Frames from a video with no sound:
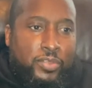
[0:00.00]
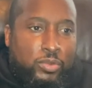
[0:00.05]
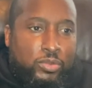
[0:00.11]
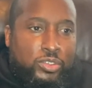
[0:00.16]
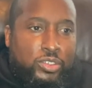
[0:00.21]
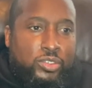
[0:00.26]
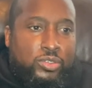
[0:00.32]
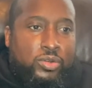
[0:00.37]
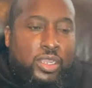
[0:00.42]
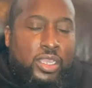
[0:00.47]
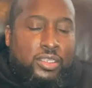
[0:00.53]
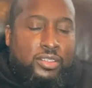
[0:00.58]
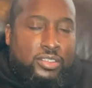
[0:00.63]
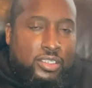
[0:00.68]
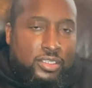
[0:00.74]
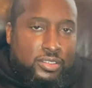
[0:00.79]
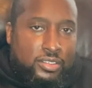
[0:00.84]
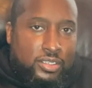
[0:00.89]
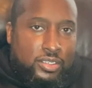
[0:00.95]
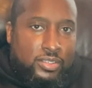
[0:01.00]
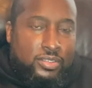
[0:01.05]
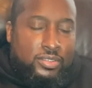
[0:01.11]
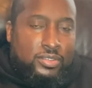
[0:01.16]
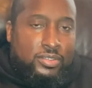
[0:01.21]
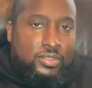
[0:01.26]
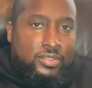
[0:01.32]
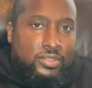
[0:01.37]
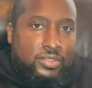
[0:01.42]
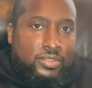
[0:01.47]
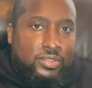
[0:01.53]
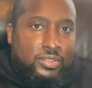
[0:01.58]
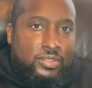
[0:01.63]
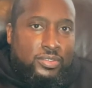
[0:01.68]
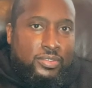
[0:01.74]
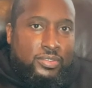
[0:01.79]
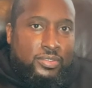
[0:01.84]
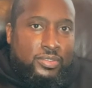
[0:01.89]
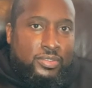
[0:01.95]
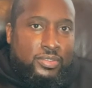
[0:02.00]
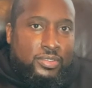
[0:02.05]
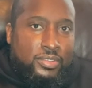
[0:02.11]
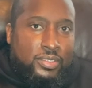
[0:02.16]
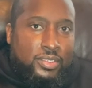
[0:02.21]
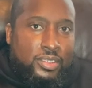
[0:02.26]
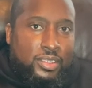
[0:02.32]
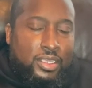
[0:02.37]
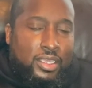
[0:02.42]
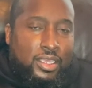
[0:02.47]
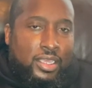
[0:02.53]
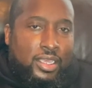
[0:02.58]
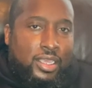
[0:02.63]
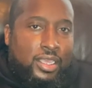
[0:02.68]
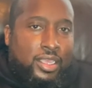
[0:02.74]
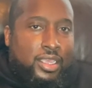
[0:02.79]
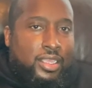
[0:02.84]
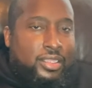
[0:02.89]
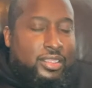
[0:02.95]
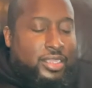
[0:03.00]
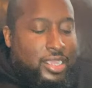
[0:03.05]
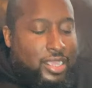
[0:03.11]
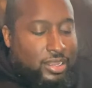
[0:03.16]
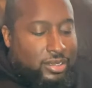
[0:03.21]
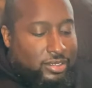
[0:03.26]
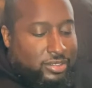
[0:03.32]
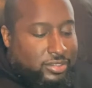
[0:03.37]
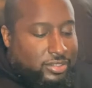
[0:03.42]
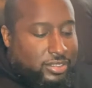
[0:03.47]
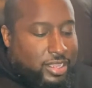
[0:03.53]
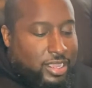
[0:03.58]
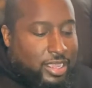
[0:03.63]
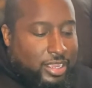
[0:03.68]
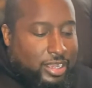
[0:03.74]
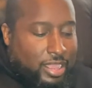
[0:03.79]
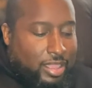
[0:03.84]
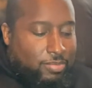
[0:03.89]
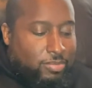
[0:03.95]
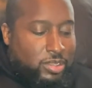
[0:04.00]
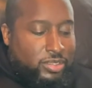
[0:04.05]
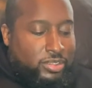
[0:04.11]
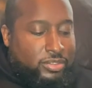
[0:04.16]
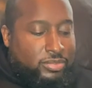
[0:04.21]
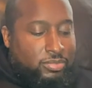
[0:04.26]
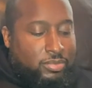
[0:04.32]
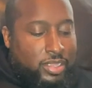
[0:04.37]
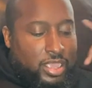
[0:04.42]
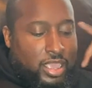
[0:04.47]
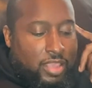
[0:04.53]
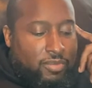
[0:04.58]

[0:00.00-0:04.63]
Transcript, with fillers: future existence. And now it's saying I must